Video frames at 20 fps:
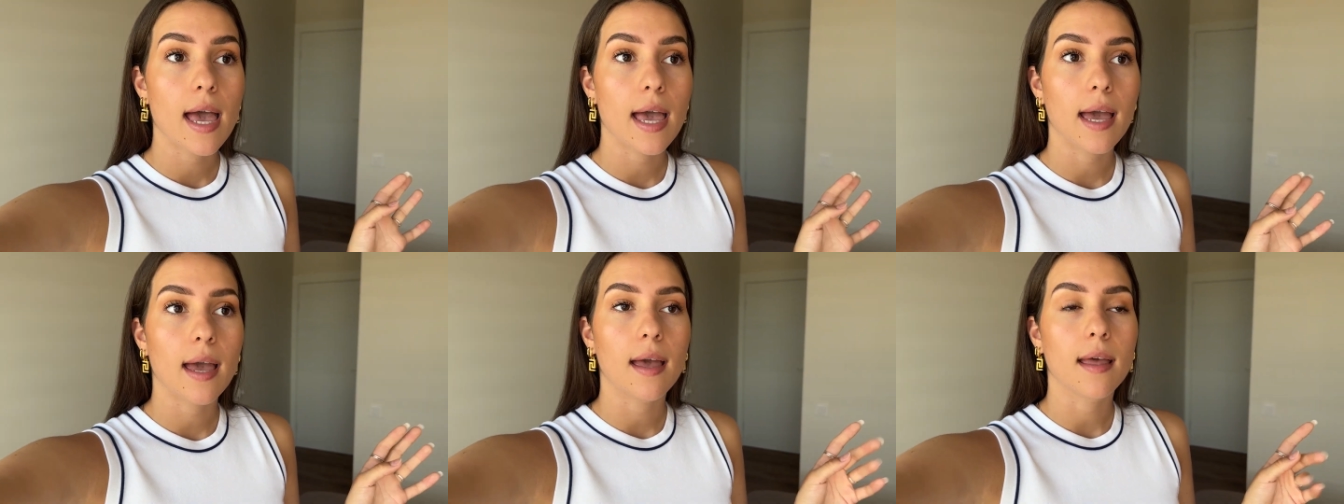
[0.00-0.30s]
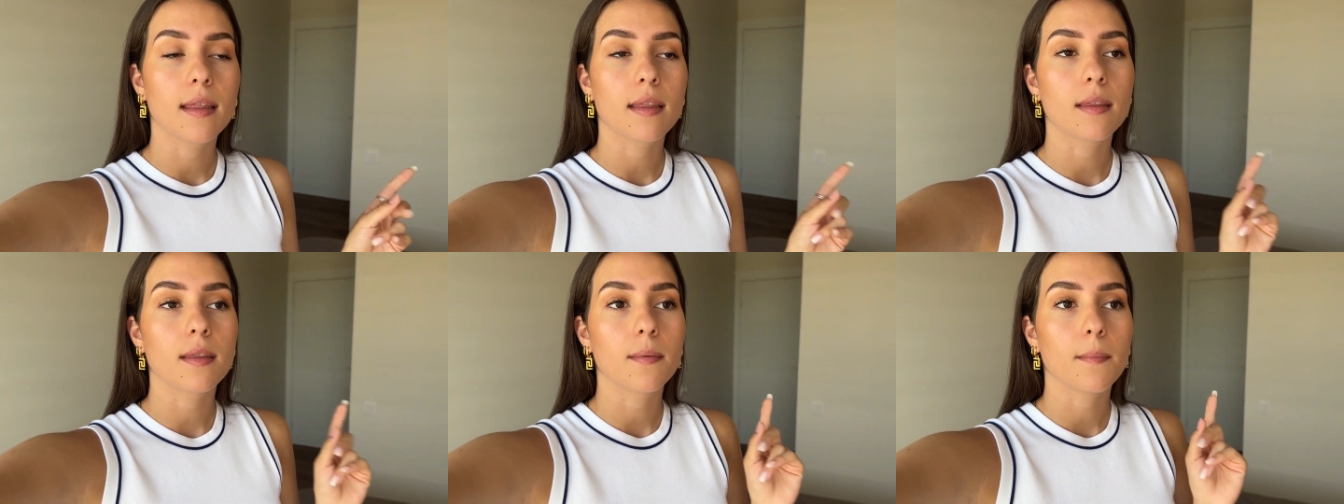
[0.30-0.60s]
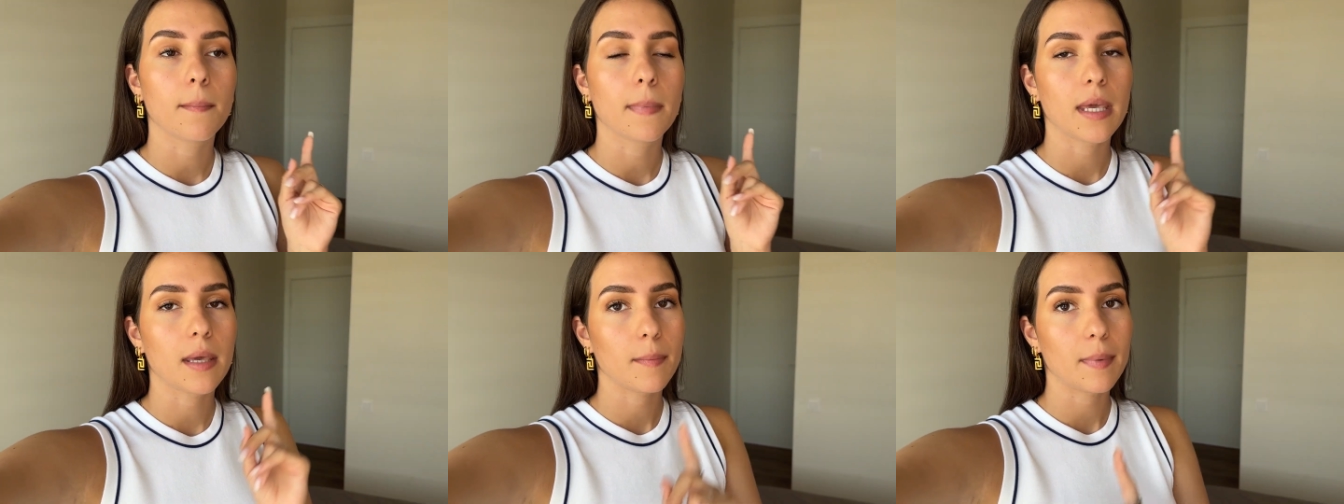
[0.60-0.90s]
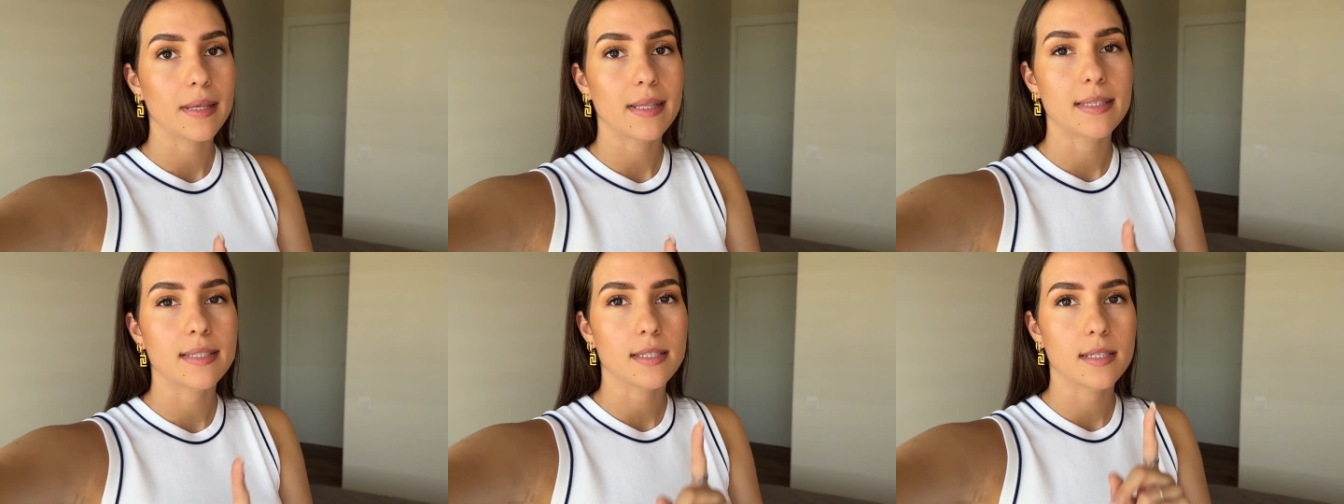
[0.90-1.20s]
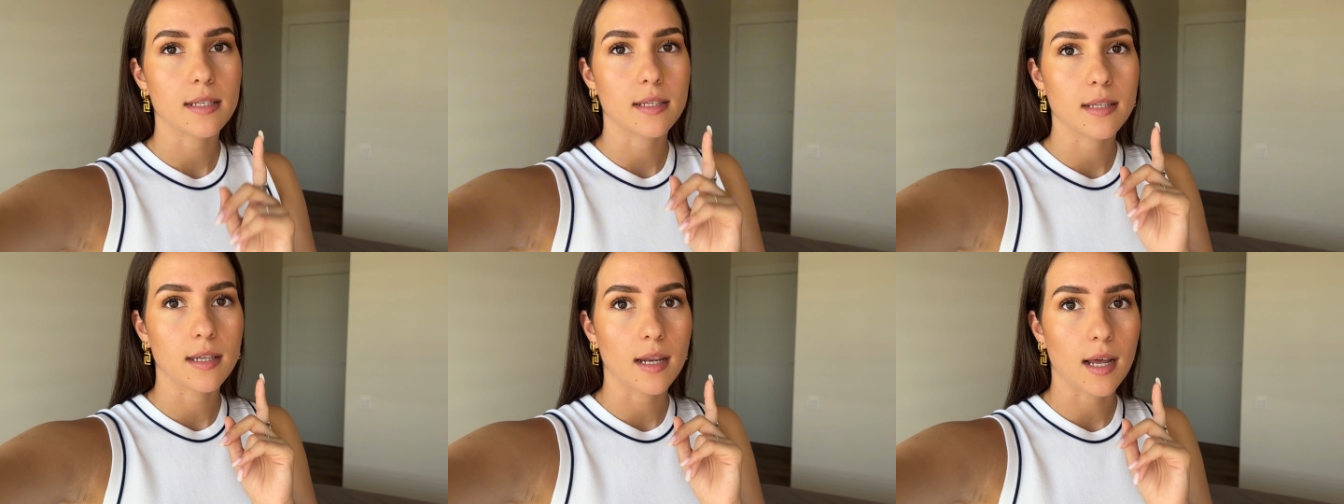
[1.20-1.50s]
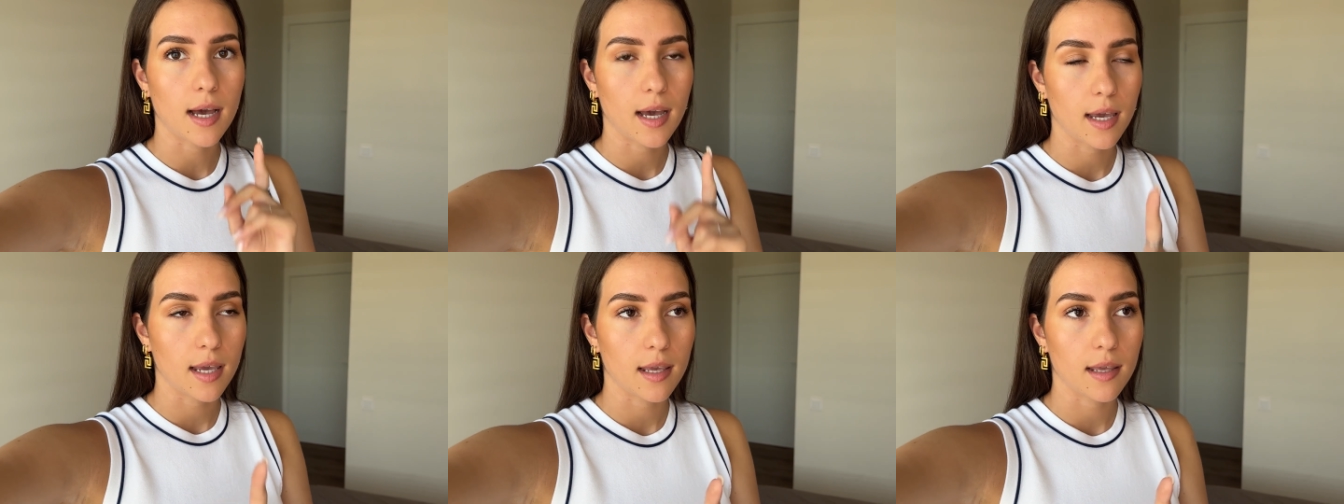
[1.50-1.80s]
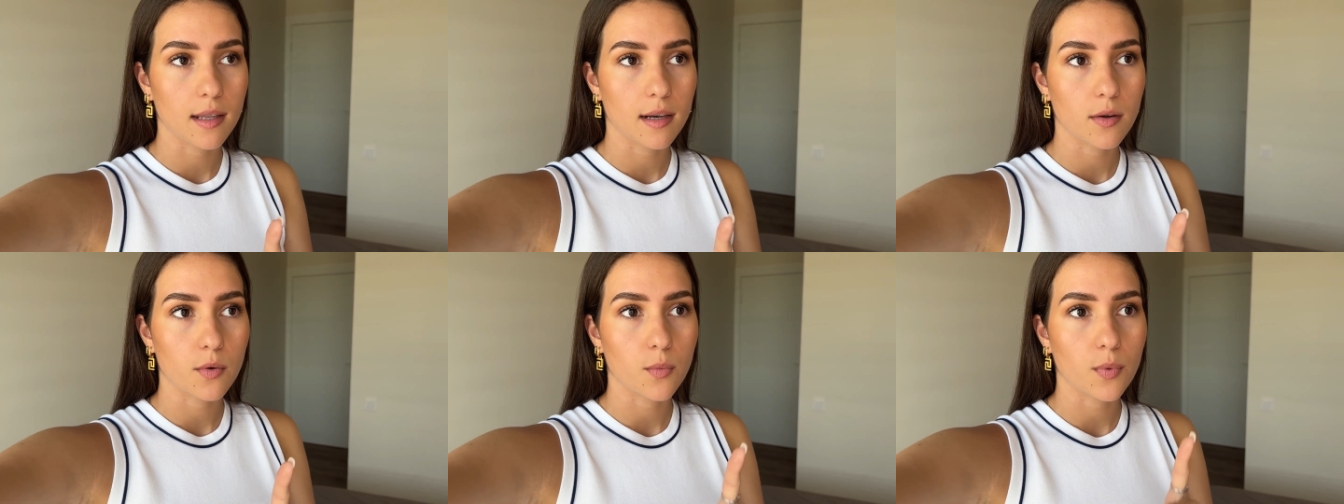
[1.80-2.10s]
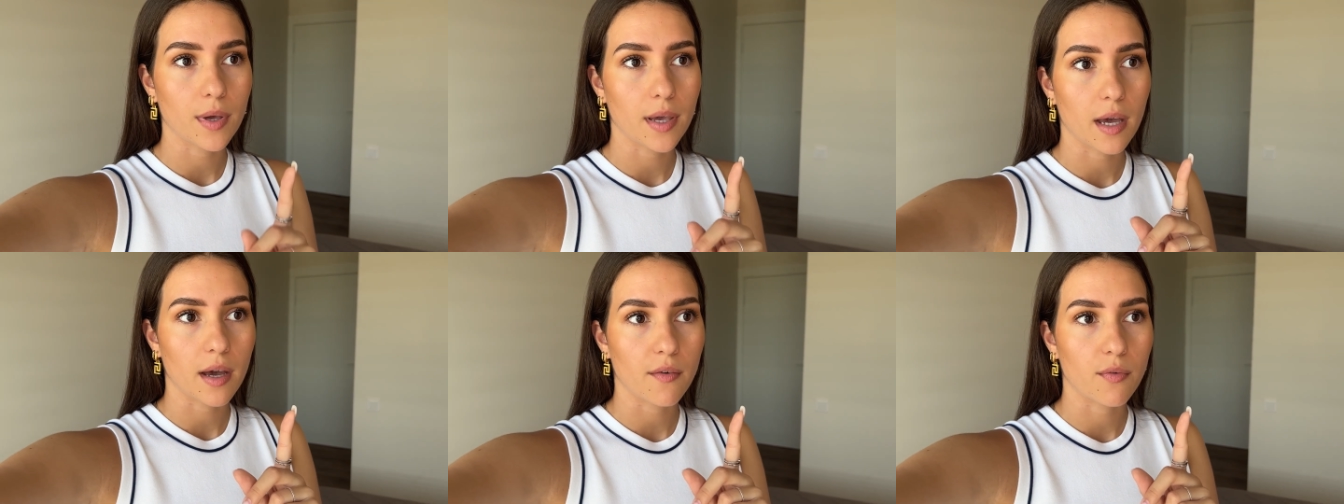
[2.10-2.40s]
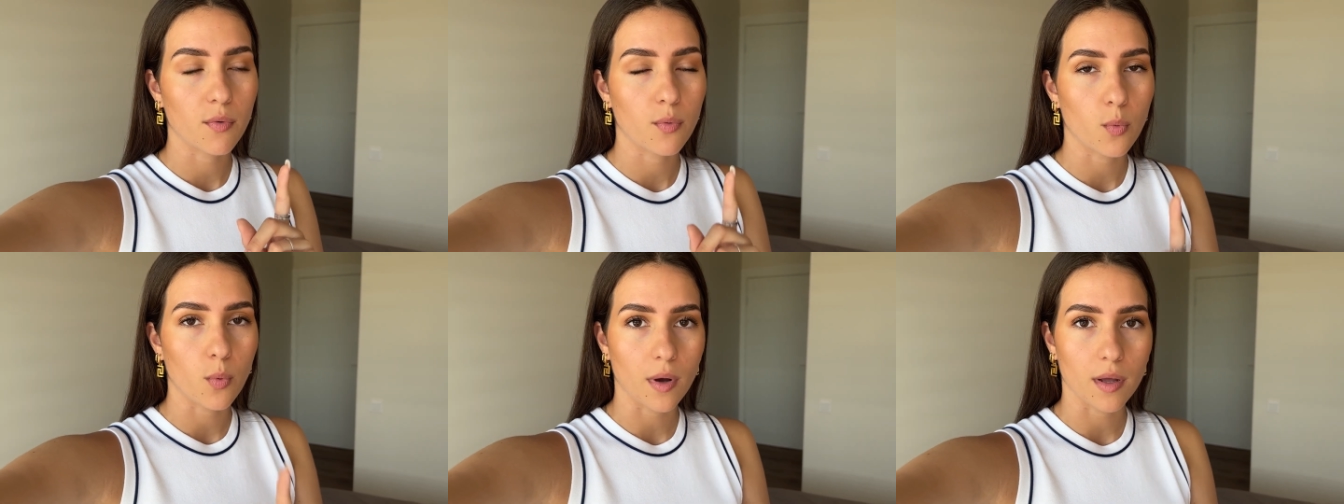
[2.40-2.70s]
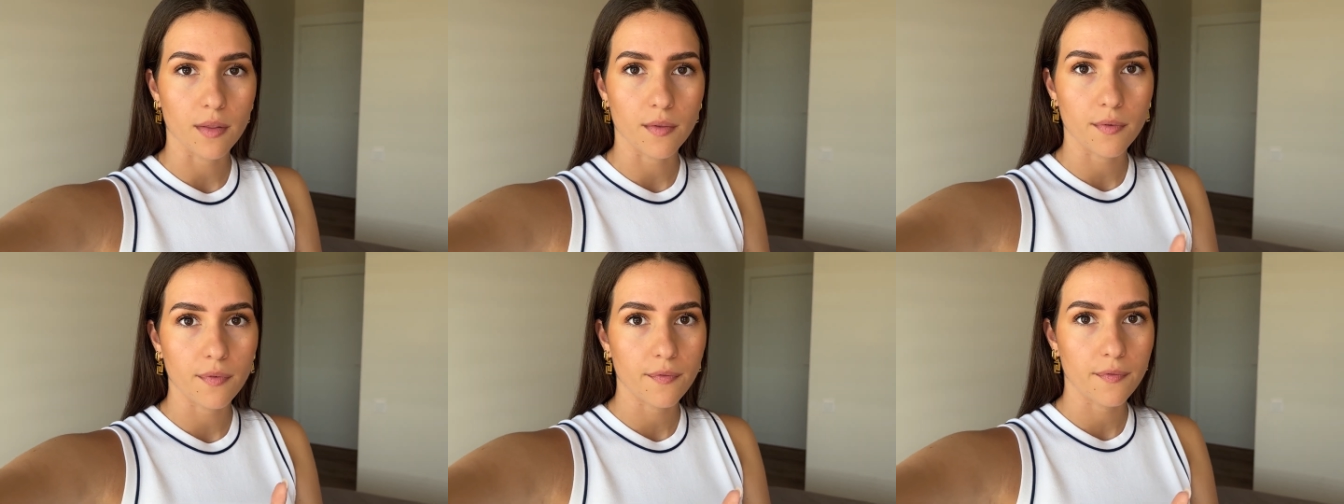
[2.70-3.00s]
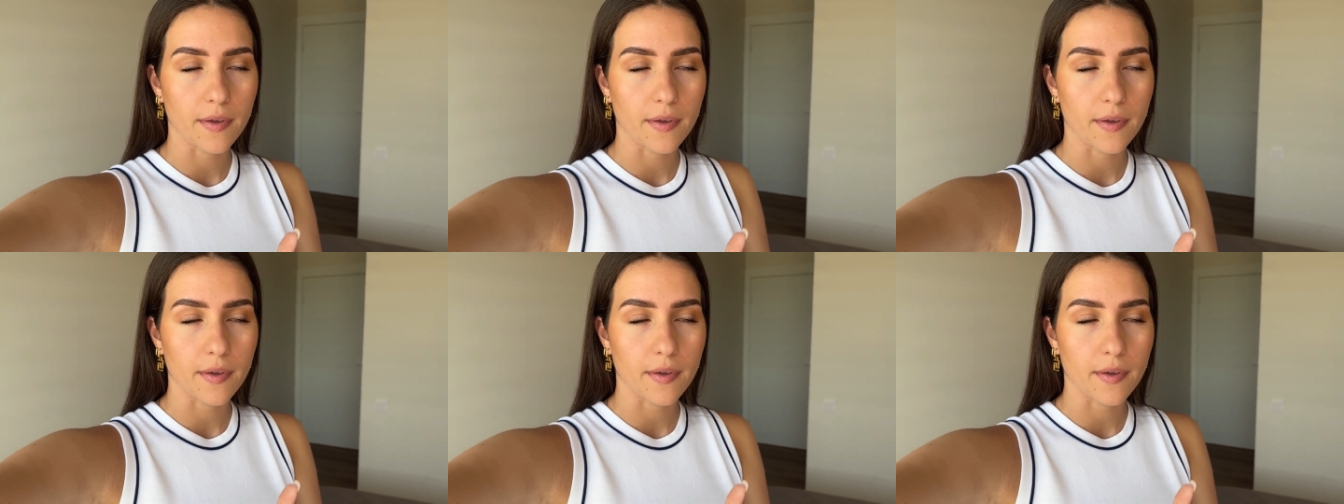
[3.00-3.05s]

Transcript: and maybe tonight we have one